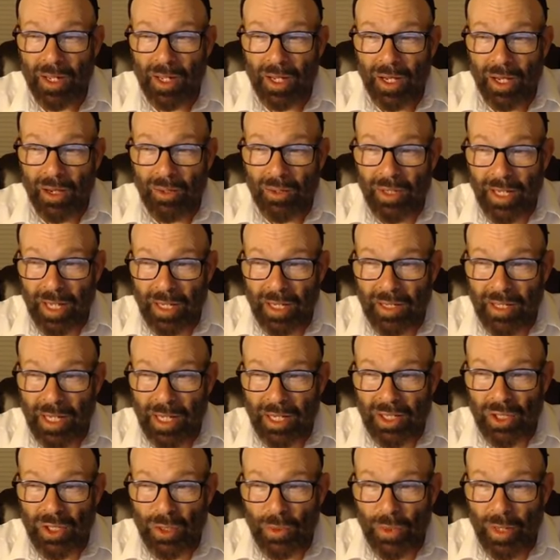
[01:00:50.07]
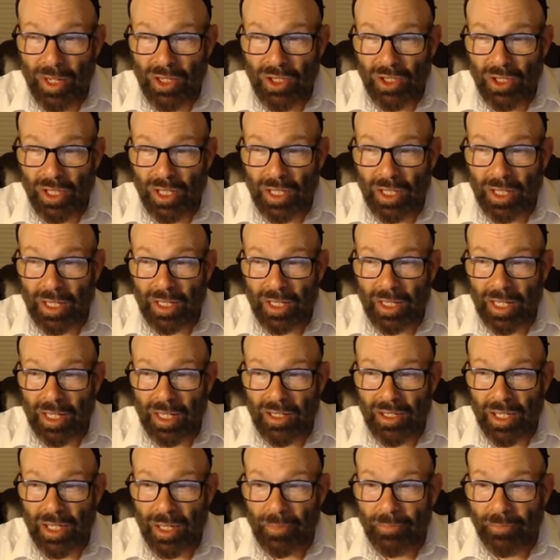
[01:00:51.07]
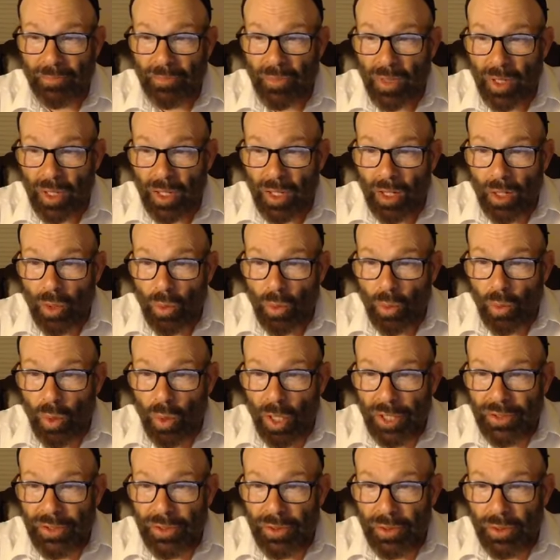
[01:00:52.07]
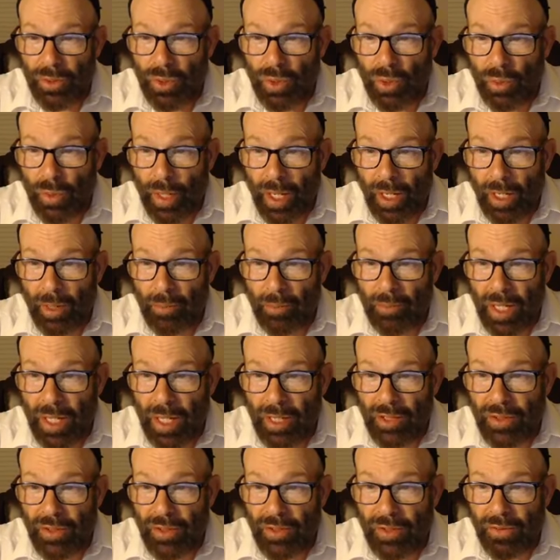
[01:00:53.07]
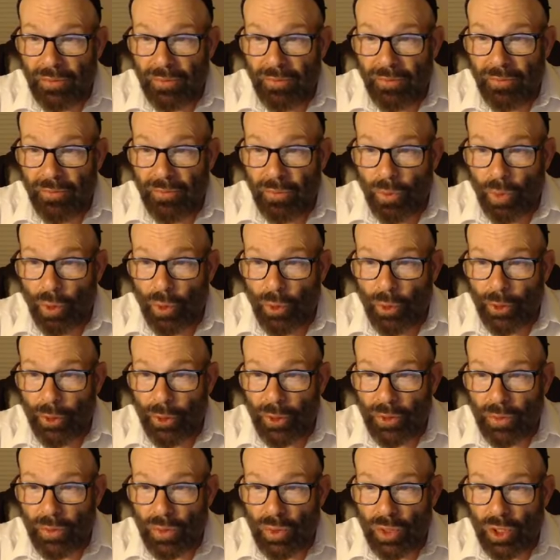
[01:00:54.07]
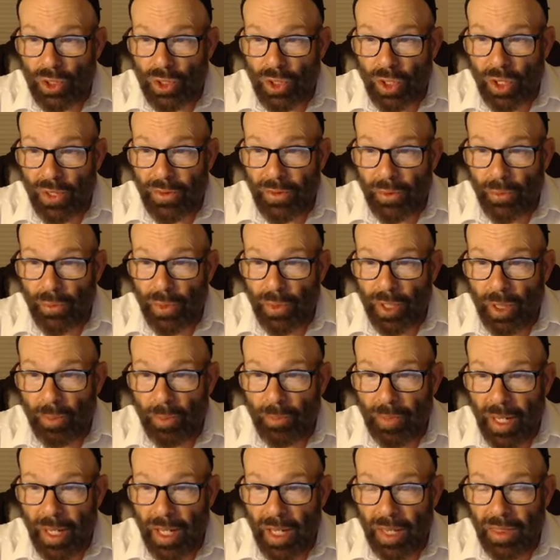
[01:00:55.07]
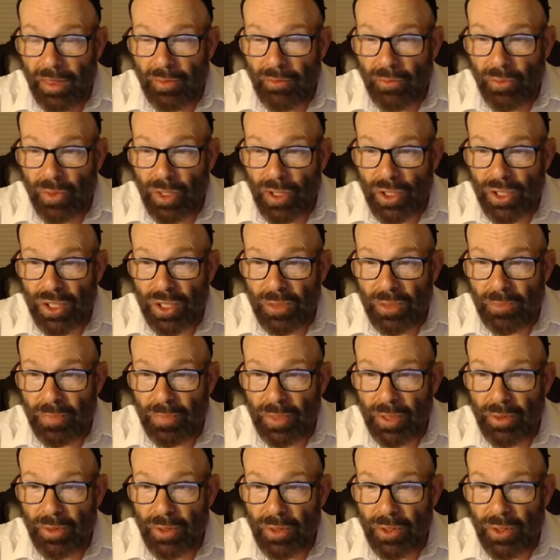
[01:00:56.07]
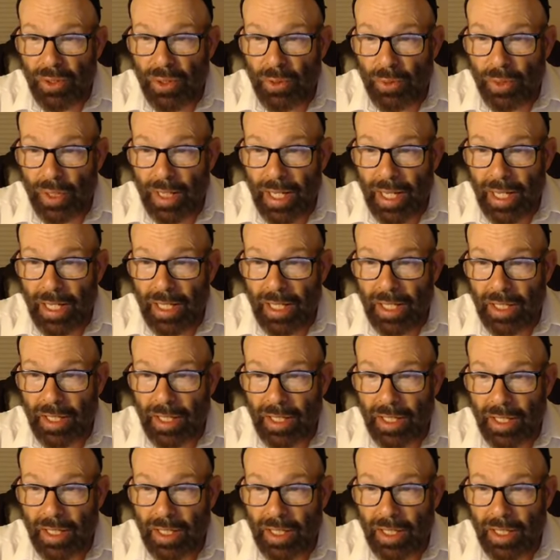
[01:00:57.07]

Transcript: Okay, next question, and let's see. What do you recommend to start the real path of real spirituality?